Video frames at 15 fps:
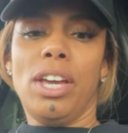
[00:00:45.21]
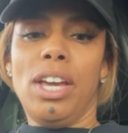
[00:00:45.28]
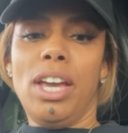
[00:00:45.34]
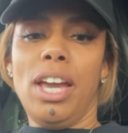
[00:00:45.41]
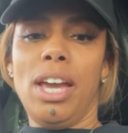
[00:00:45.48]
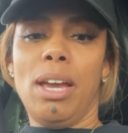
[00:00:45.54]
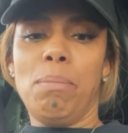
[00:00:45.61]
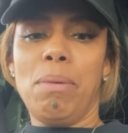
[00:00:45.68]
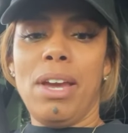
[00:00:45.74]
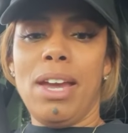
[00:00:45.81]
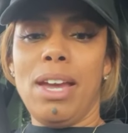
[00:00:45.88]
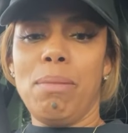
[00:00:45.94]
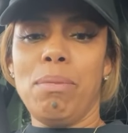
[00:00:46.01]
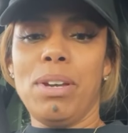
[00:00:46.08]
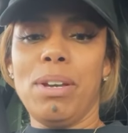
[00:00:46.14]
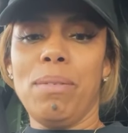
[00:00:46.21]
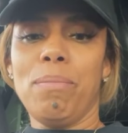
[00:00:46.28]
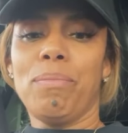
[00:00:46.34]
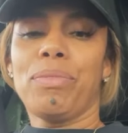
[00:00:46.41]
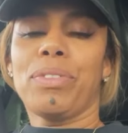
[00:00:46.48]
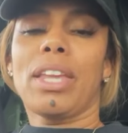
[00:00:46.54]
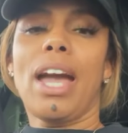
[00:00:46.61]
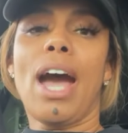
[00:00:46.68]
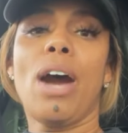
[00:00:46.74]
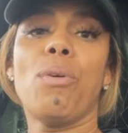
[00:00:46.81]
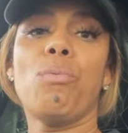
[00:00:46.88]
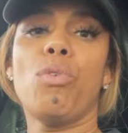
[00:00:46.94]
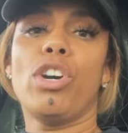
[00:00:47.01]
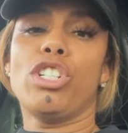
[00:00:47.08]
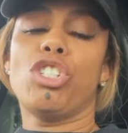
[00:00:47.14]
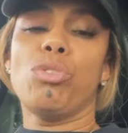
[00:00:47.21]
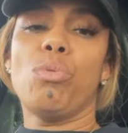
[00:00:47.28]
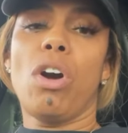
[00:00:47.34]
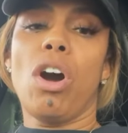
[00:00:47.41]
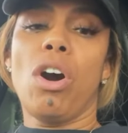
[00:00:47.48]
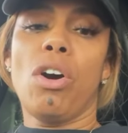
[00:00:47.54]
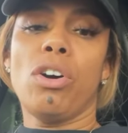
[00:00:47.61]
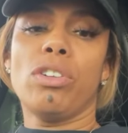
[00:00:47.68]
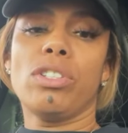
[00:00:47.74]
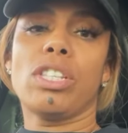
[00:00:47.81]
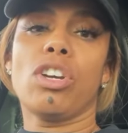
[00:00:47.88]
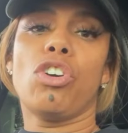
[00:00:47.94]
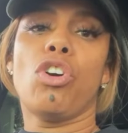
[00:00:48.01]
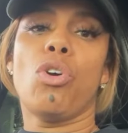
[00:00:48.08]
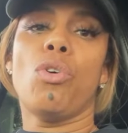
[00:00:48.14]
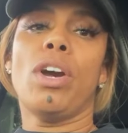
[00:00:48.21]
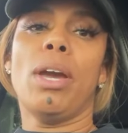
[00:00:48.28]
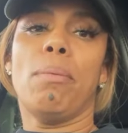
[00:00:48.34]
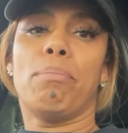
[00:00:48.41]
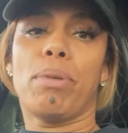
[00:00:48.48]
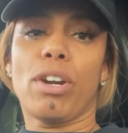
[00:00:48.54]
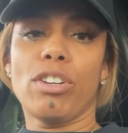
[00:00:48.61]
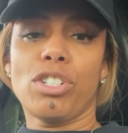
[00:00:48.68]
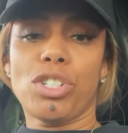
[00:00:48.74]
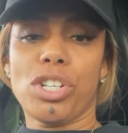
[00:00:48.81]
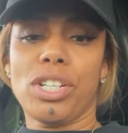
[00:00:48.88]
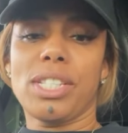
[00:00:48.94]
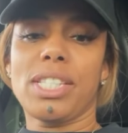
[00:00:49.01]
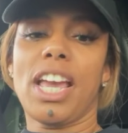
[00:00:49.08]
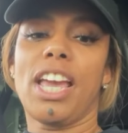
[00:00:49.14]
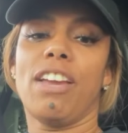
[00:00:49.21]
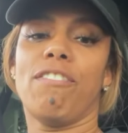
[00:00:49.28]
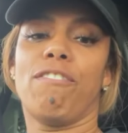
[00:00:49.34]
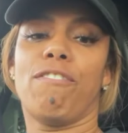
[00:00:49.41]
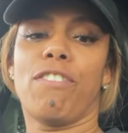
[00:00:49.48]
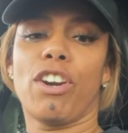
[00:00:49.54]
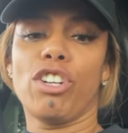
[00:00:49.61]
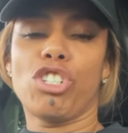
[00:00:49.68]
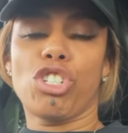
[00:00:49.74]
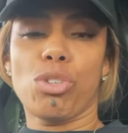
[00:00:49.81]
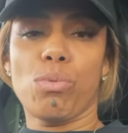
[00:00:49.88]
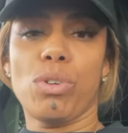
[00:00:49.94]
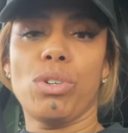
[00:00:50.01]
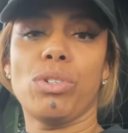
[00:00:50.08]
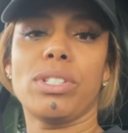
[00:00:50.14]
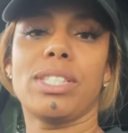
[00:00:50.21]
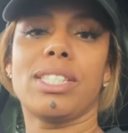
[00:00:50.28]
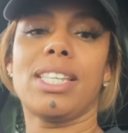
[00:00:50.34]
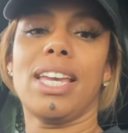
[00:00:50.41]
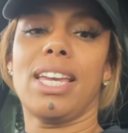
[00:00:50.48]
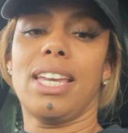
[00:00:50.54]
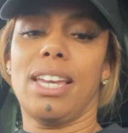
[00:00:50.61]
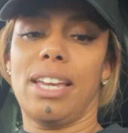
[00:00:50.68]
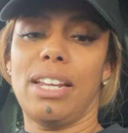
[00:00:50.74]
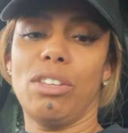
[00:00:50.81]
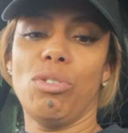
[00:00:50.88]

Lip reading: hey, baby, I want you all to go and purchase a virtual ticket.